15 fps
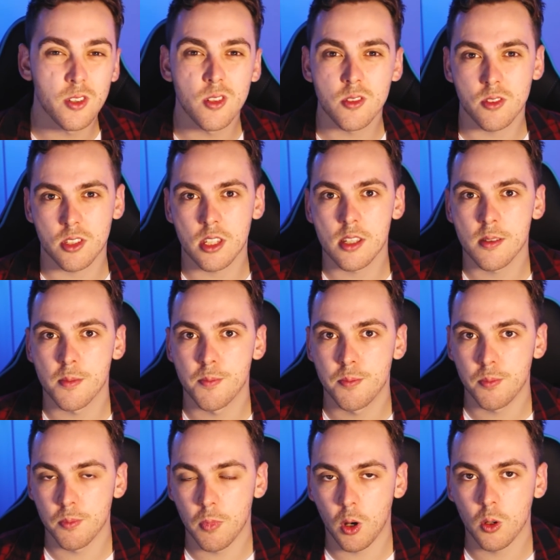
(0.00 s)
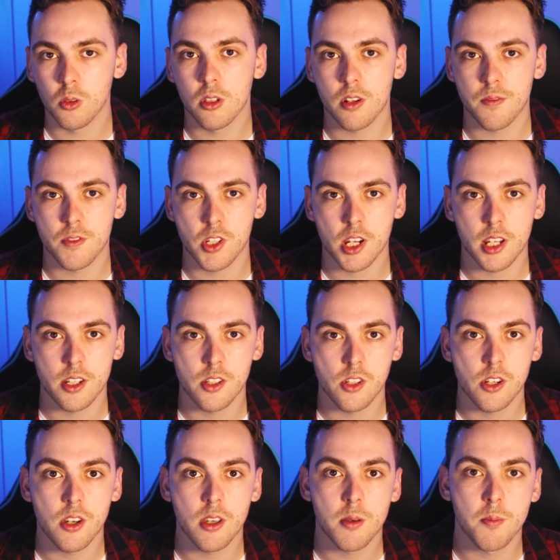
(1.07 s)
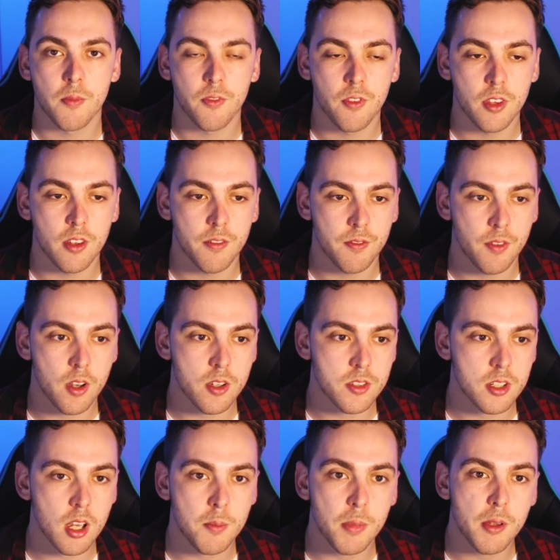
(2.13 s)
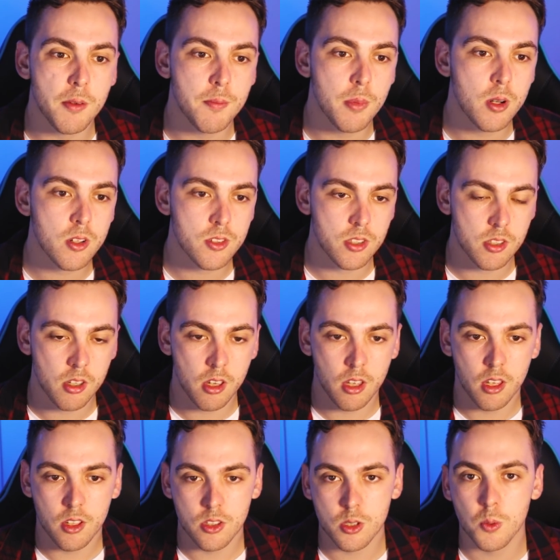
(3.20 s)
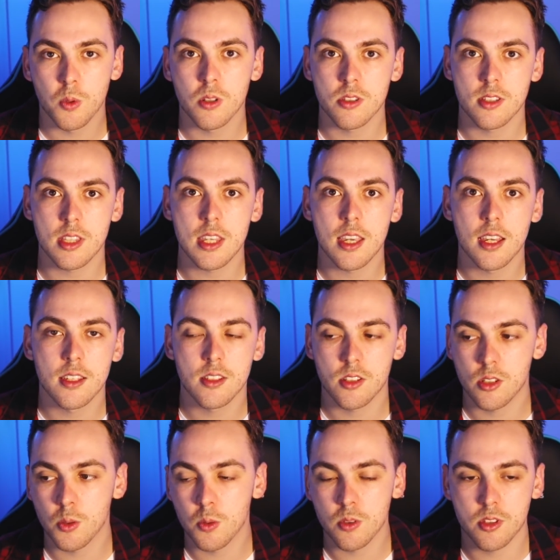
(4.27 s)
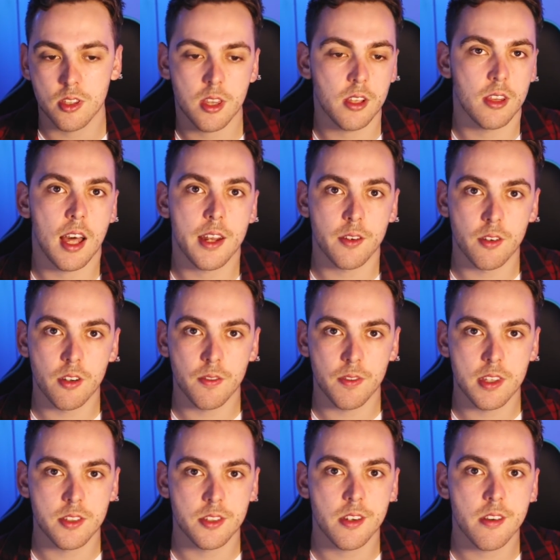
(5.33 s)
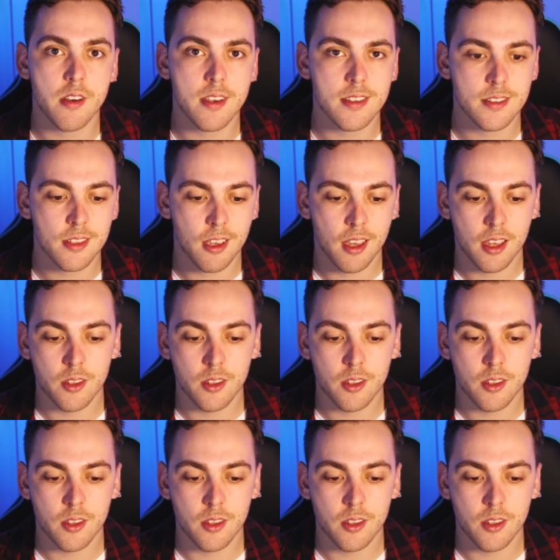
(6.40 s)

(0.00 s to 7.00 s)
you don't see a whole lot of change in him for the first couple of books, towards the end, towards the latter of the series,